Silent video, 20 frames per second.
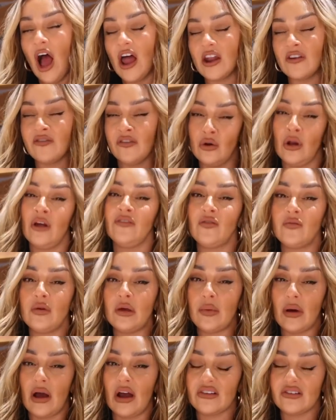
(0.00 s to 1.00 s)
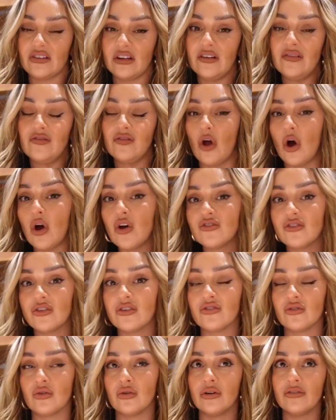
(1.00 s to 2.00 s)
And I feel like for me personally, vlogs are the
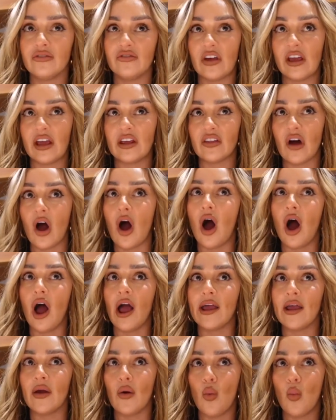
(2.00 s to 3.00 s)
sort of thing that I